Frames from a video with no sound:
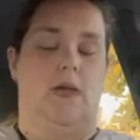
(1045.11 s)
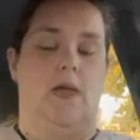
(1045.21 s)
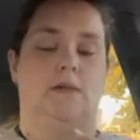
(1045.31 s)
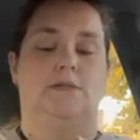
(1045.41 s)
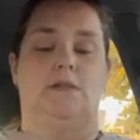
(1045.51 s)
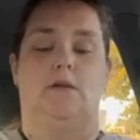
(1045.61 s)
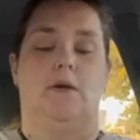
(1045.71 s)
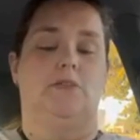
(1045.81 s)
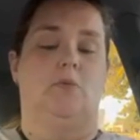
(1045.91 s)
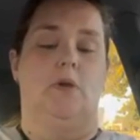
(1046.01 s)

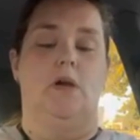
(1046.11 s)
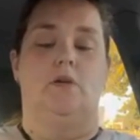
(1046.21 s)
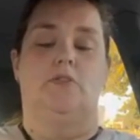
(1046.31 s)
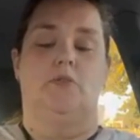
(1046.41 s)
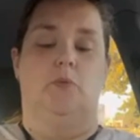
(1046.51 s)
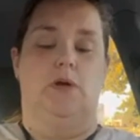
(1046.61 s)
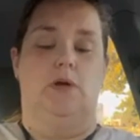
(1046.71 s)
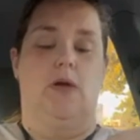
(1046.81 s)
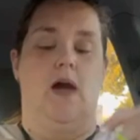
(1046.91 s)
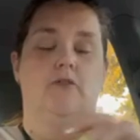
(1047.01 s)
20 hours a
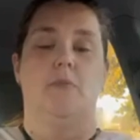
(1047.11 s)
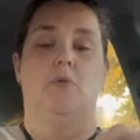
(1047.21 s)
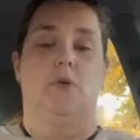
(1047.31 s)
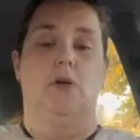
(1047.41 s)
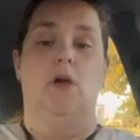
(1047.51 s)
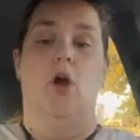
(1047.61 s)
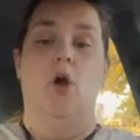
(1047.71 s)
week, half my week,